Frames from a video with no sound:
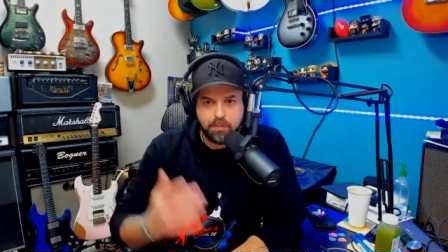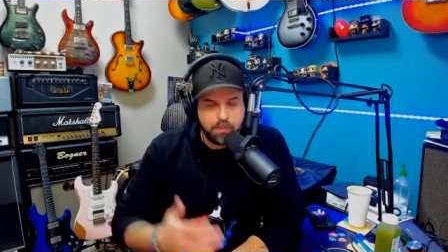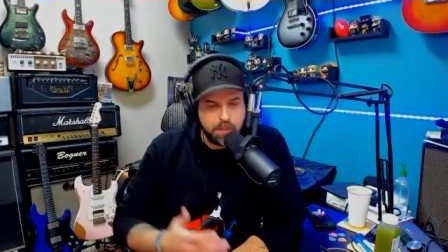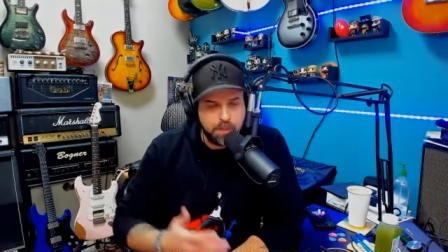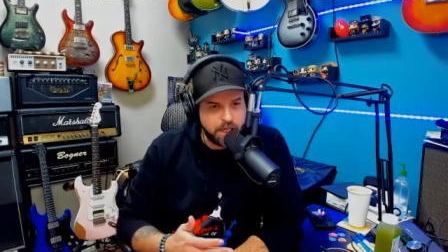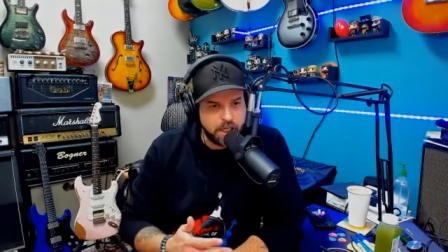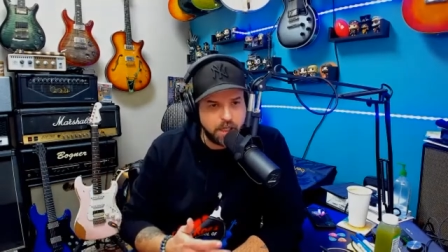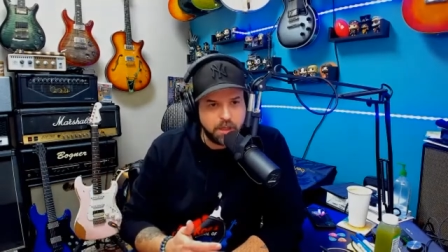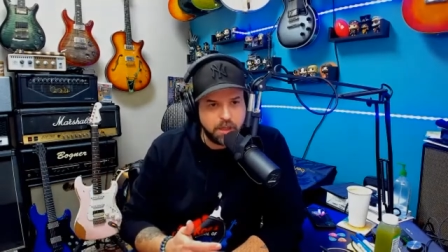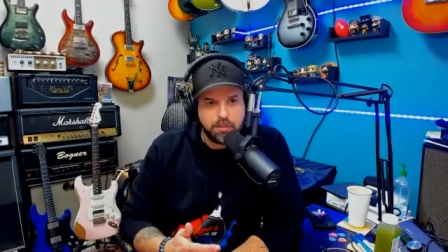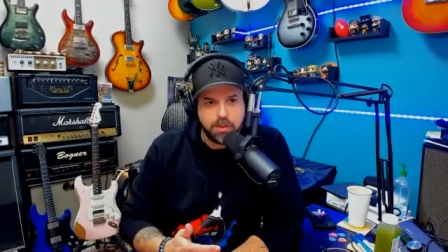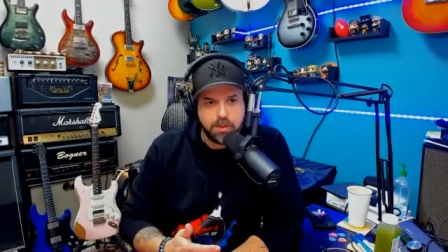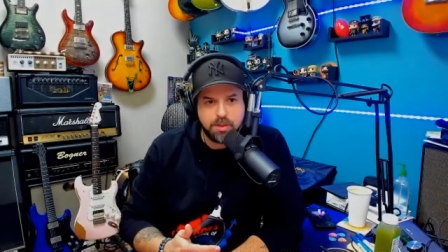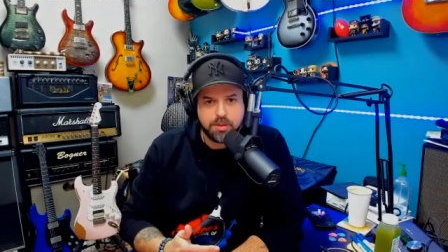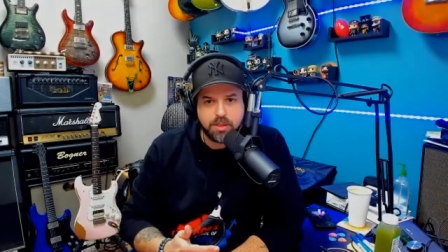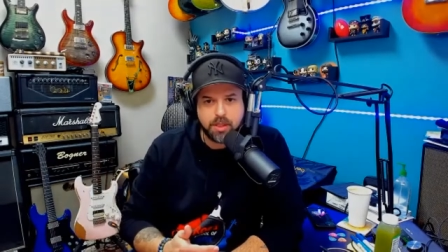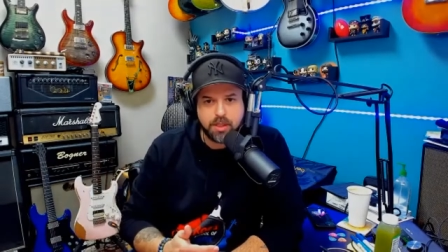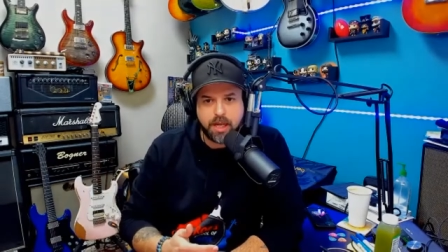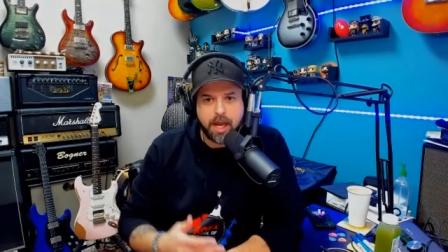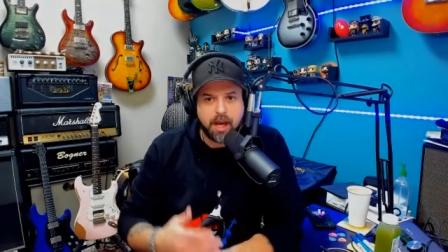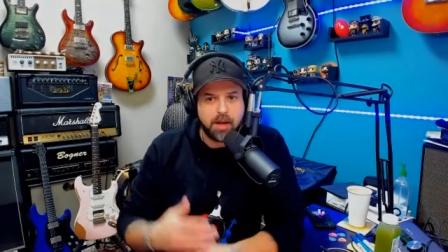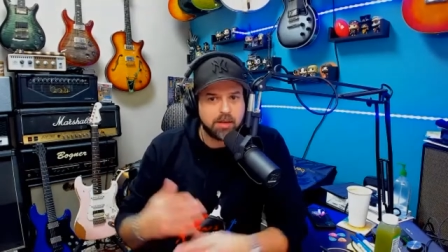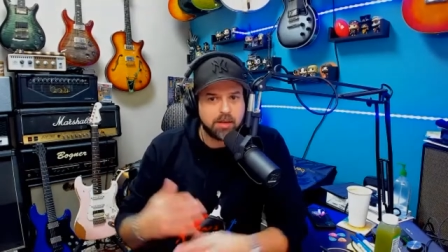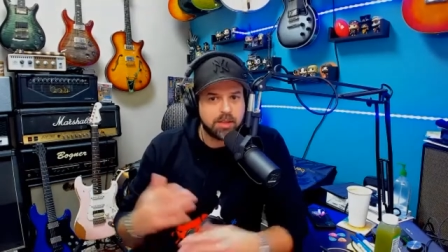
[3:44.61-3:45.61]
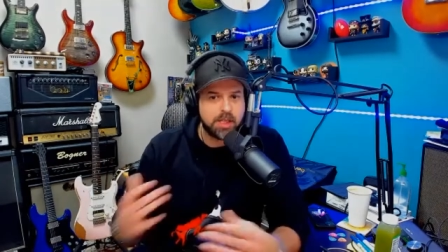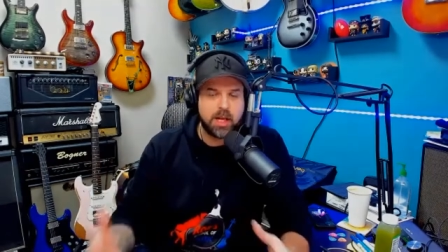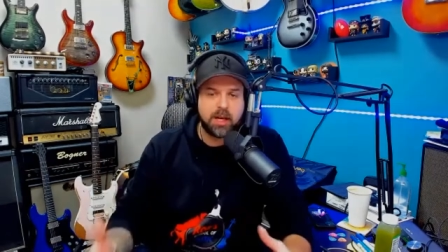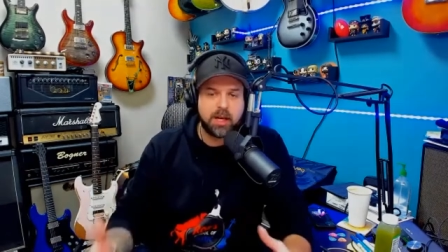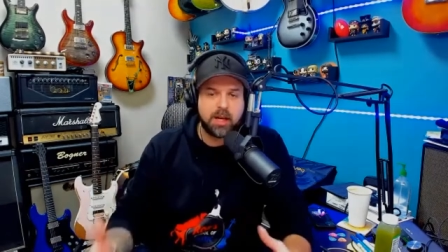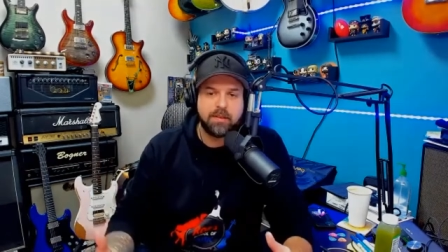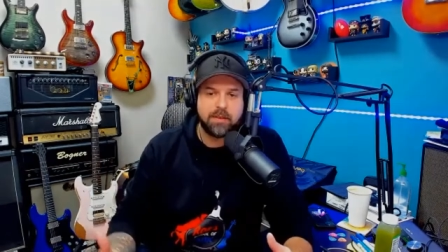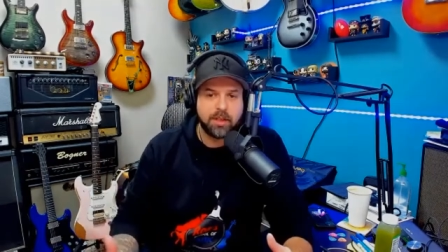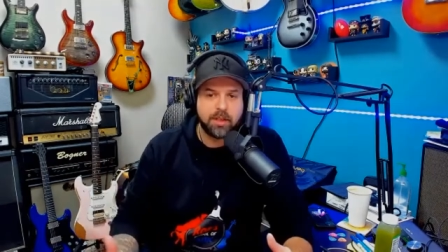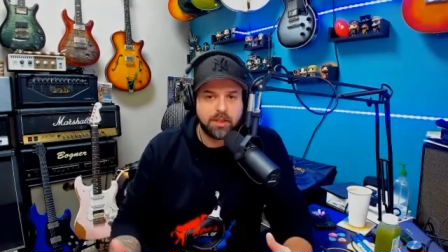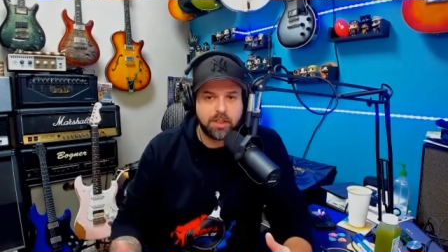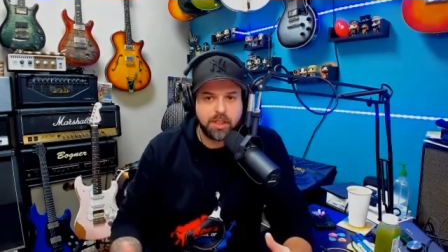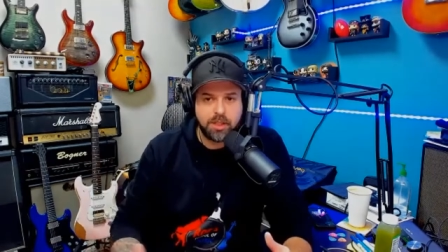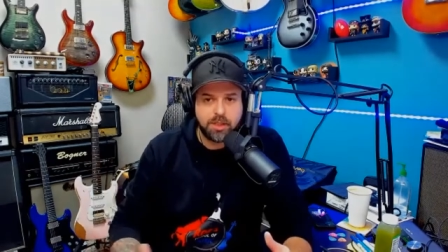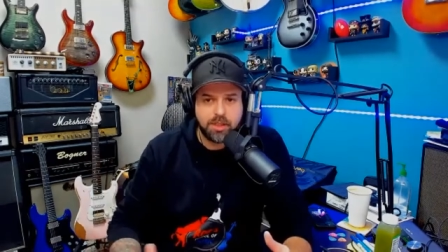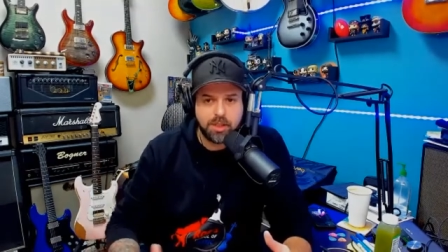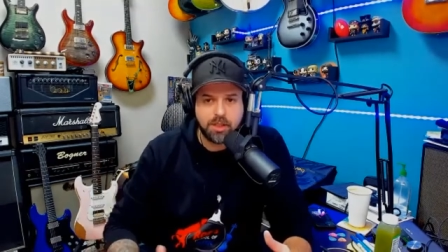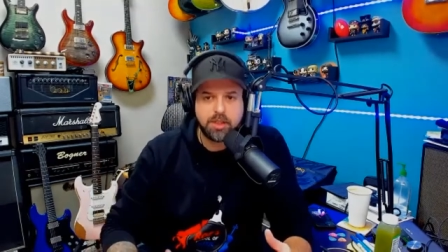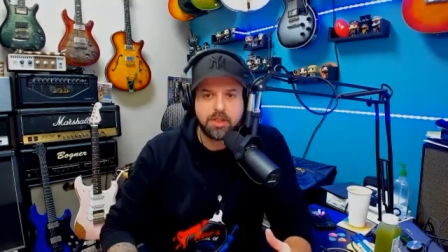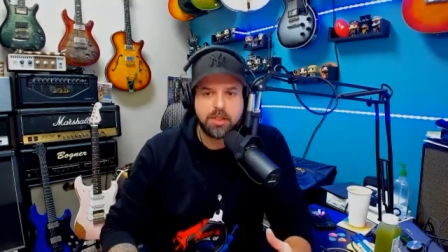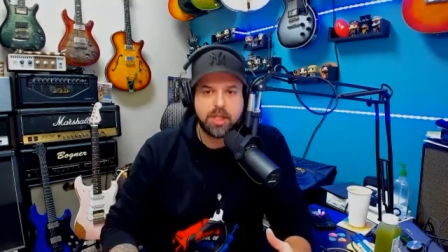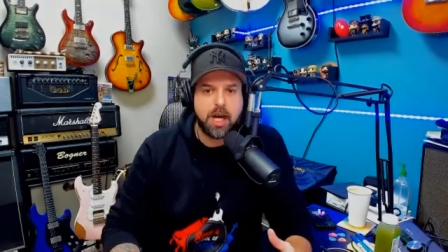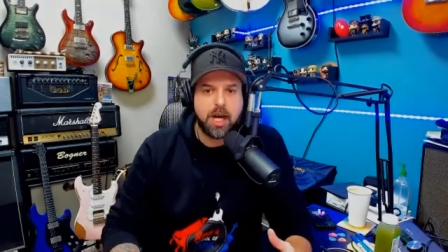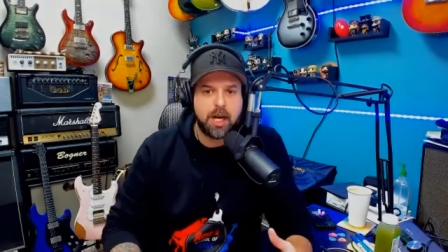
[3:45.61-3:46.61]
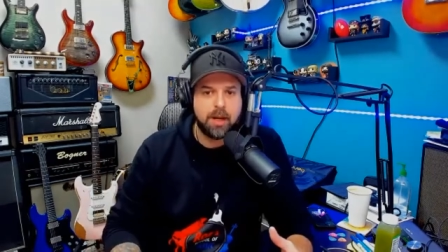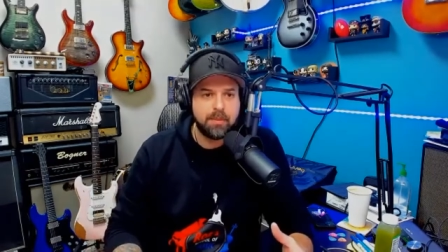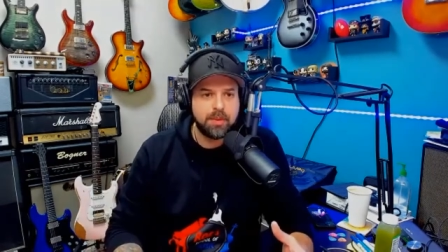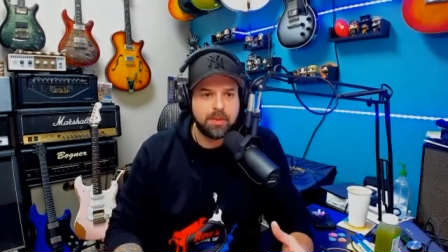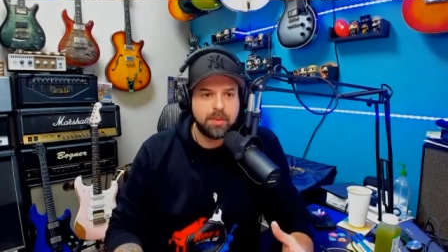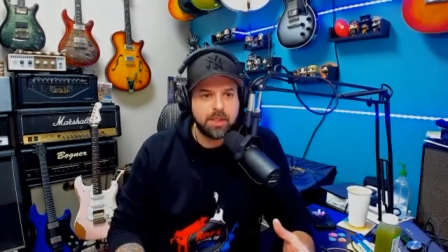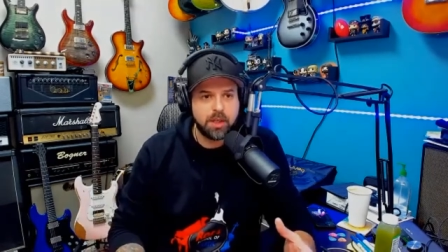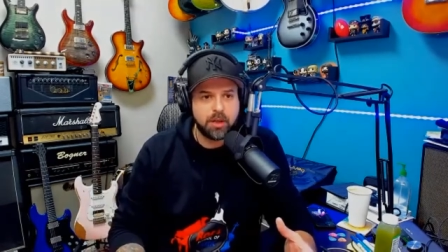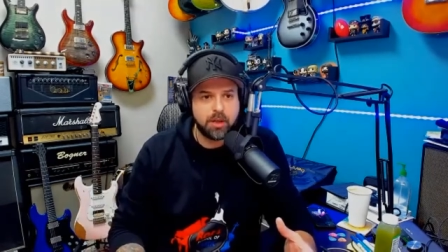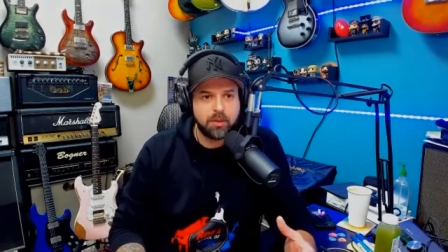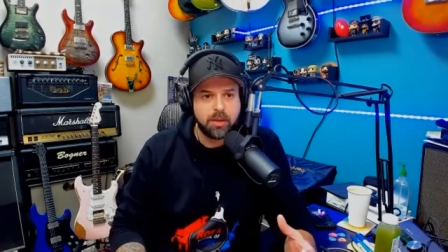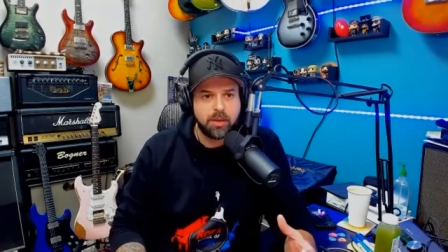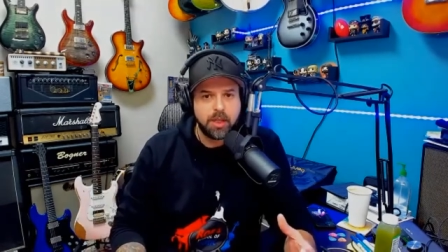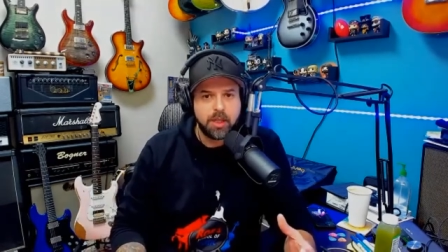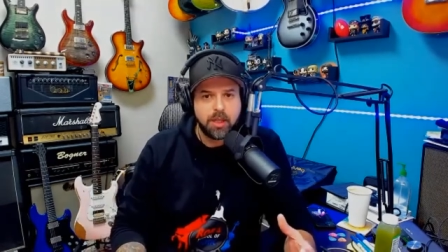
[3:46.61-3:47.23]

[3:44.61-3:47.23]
making music outside of our teaching job. So